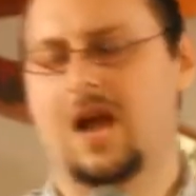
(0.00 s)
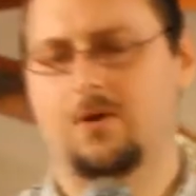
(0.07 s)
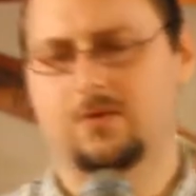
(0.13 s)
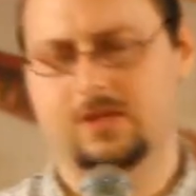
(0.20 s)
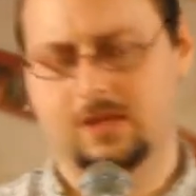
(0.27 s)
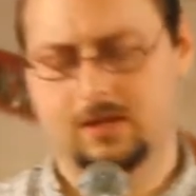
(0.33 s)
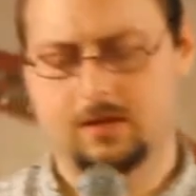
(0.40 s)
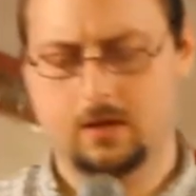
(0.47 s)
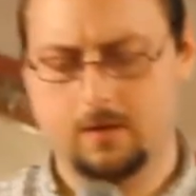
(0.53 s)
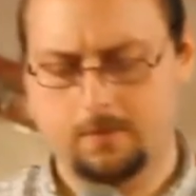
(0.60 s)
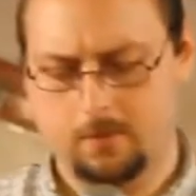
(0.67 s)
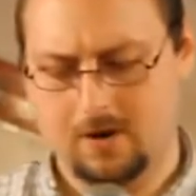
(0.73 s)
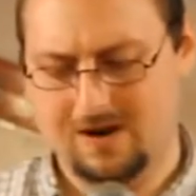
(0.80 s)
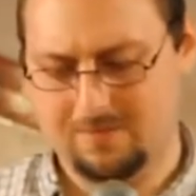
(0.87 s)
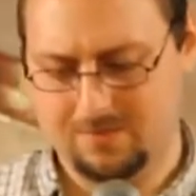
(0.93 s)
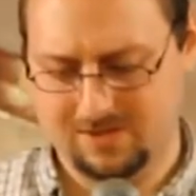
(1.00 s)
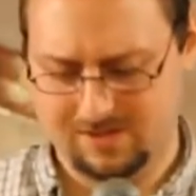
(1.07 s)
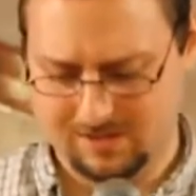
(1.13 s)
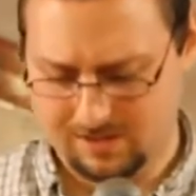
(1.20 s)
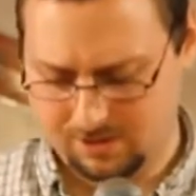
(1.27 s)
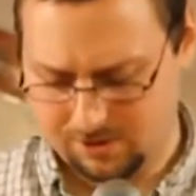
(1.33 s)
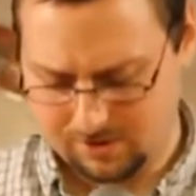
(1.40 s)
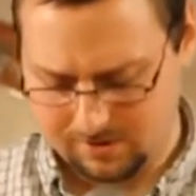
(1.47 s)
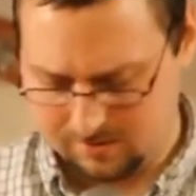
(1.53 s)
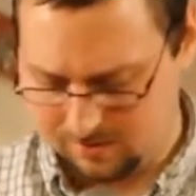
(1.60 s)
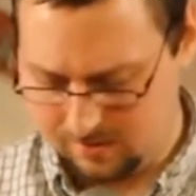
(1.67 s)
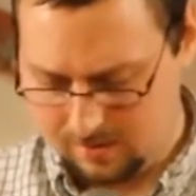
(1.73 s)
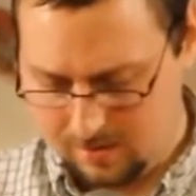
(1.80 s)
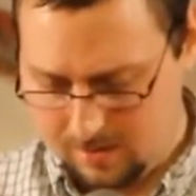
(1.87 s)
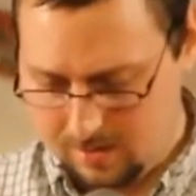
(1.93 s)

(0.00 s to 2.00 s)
I was in an upright position,